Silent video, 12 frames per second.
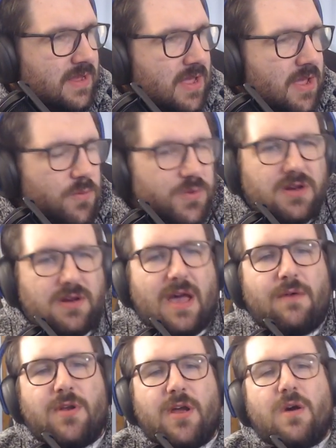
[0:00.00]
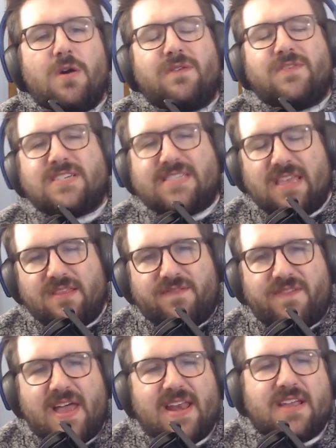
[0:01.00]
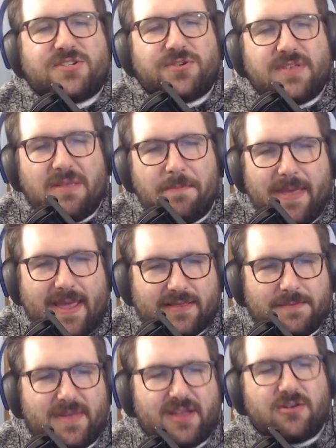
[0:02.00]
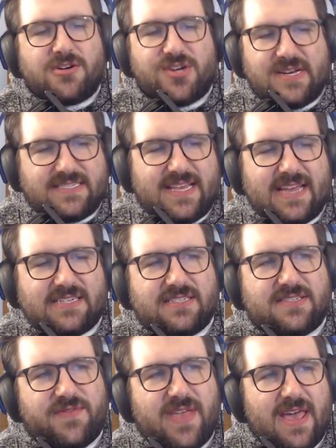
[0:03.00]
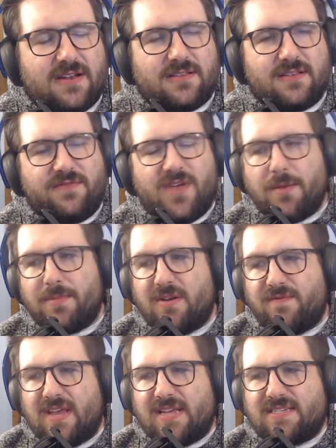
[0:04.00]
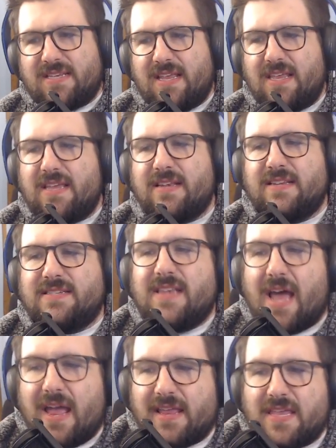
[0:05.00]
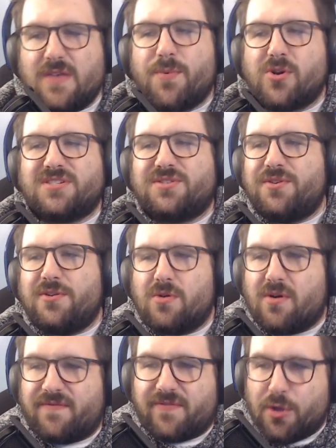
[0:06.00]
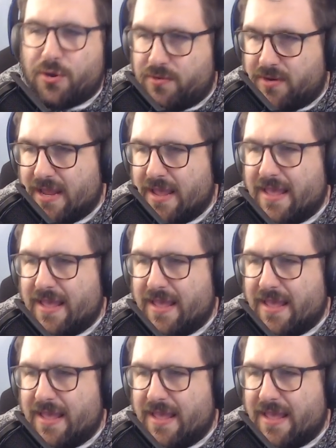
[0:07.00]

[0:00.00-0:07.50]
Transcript: We do not want to overstate the financial impact that microtransactions have had on the development of Destiny. It does not keep our studio afloat.